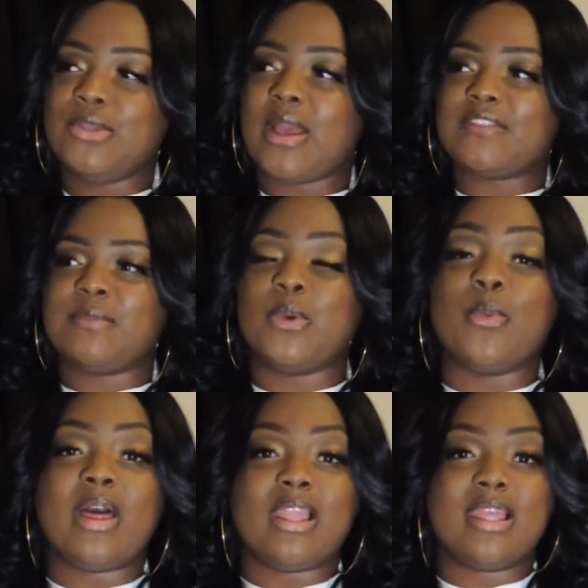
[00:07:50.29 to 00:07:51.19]
You have to be
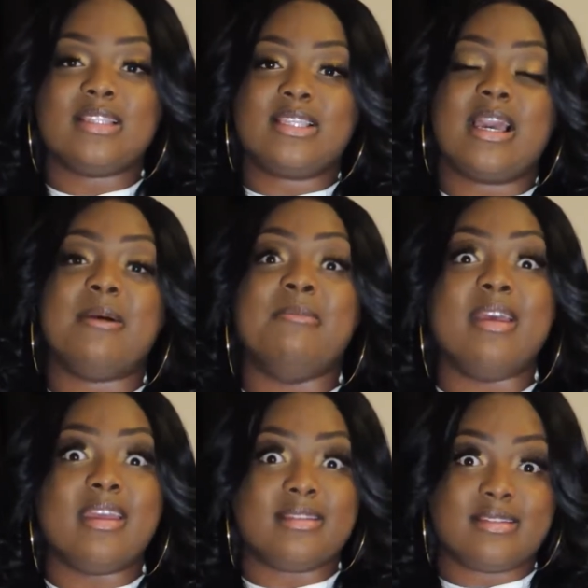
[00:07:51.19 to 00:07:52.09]
willing to
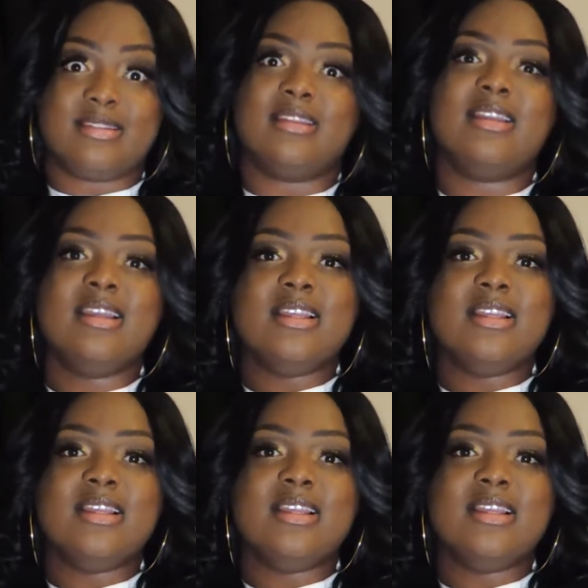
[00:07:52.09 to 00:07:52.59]
commit